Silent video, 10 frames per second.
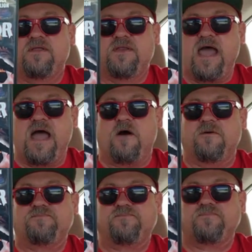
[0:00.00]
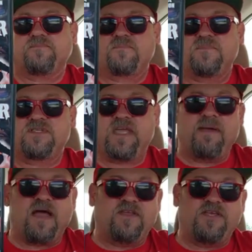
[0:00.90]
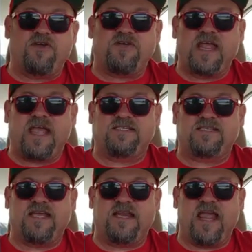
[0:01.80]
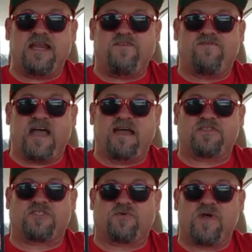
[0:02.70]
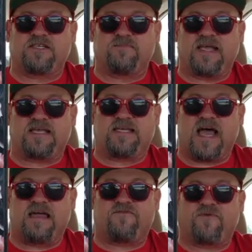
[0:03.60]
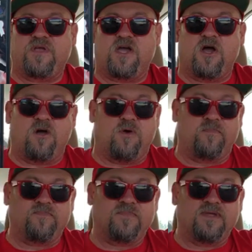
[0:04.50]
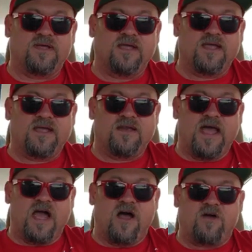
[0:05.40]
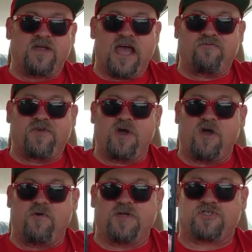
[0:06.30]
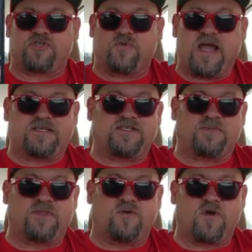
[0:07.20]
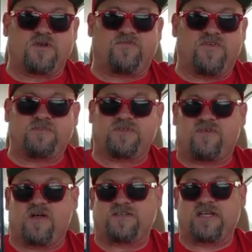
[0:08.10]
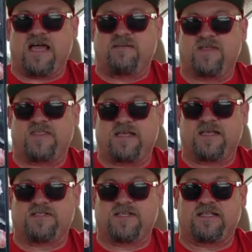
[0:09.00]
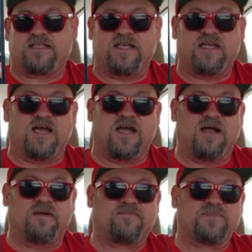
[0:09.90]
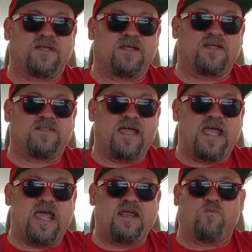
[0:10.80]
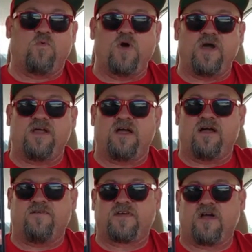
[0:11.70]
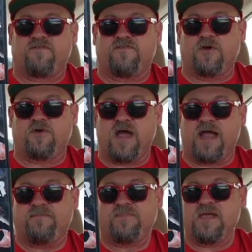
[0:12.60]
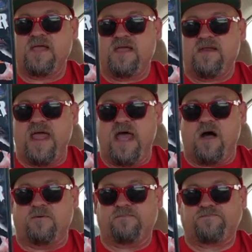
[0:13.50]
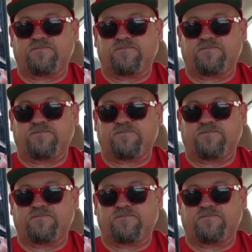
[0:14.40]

Now, this came out in the year 1985. It's directed by Godfrey Ho. Now, Godfrey Ho has directed some of the worst films of all time, I think. He's like the Ed Wood of Kung Fu, right? Now,